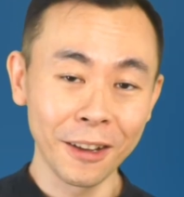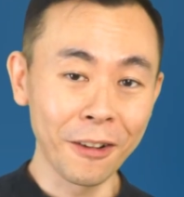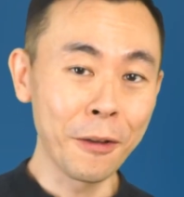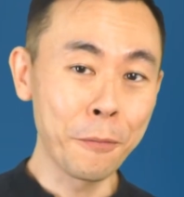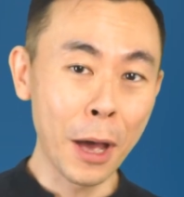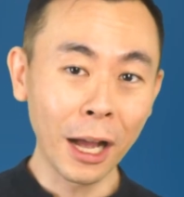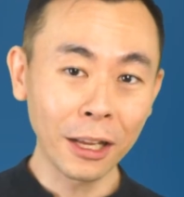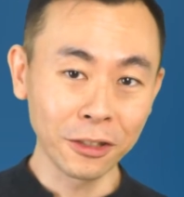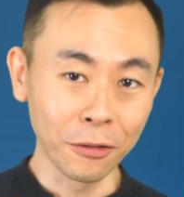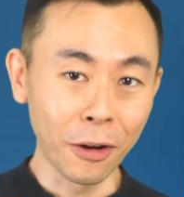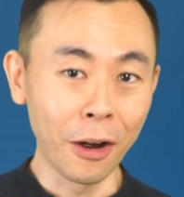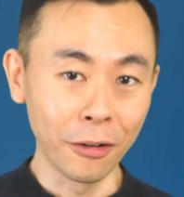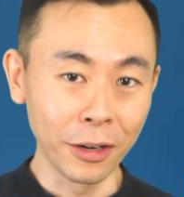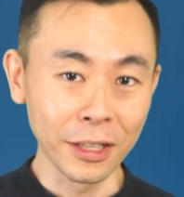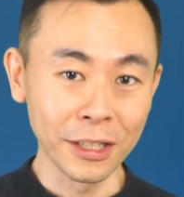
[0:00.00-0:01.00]
Going back to
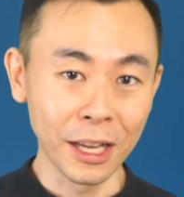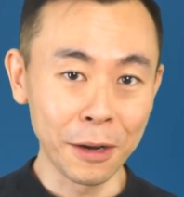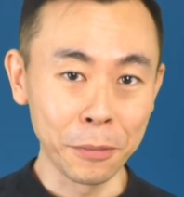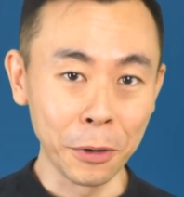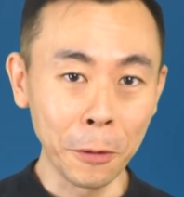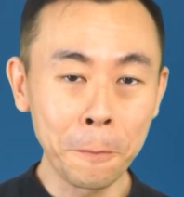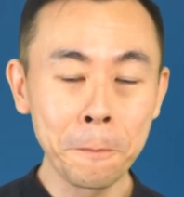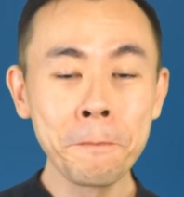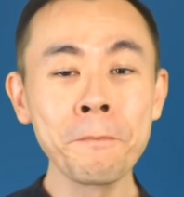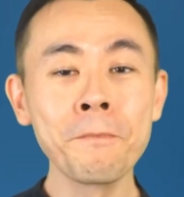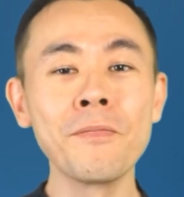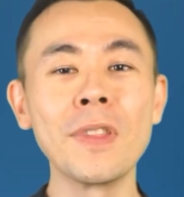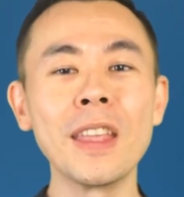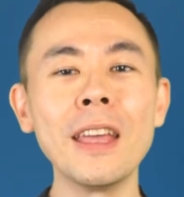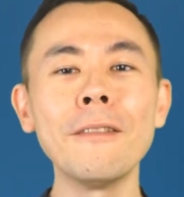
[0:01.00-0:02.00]
our example,
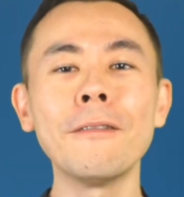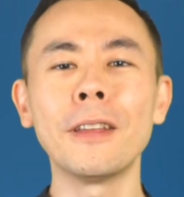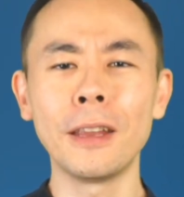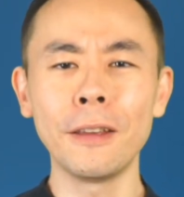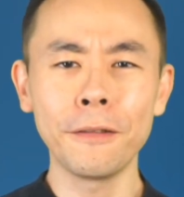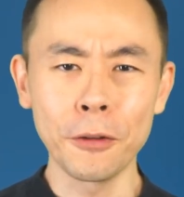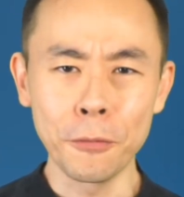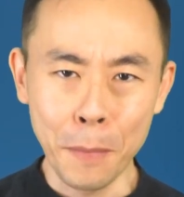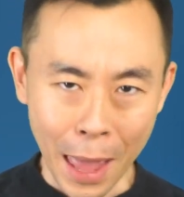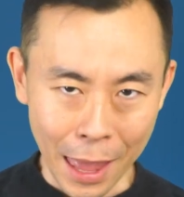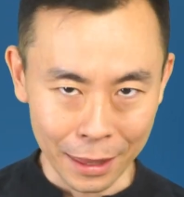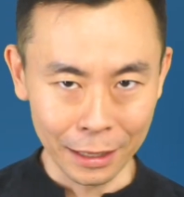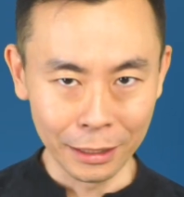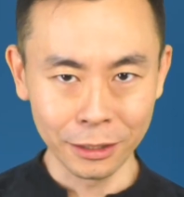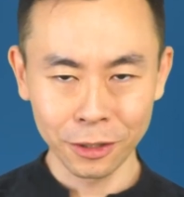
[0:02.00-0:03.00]
even if you
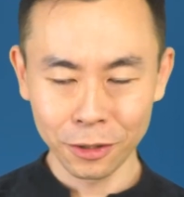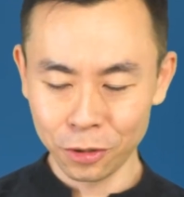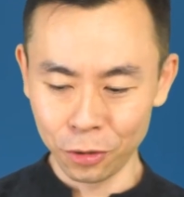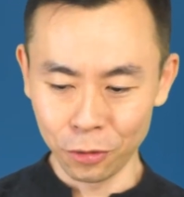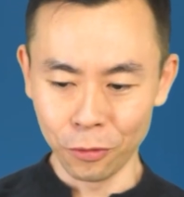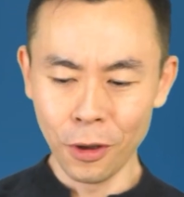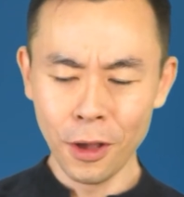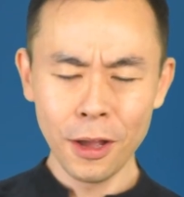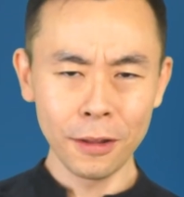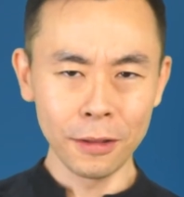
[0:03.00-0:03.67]
manage to